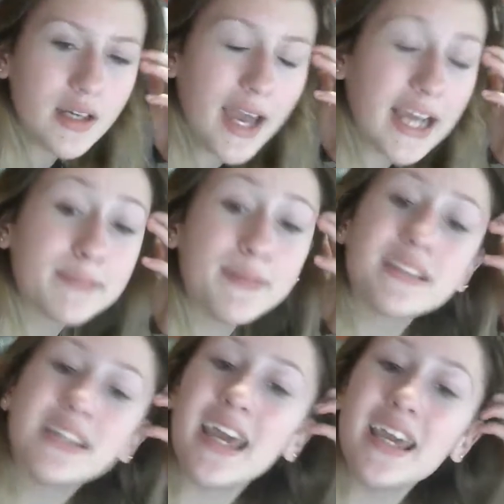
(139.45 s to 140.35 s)

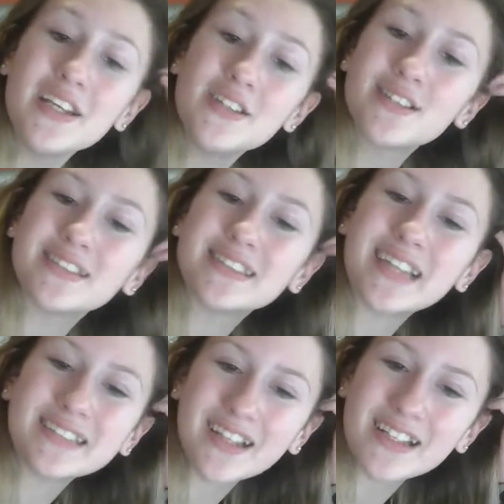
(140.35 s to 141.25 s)
Expectations,
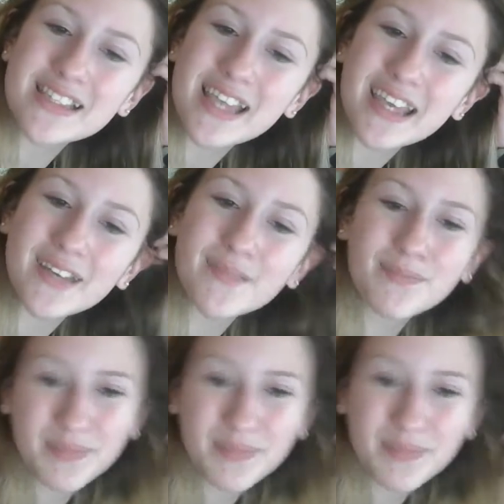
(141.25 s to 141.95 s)
that's how you say it.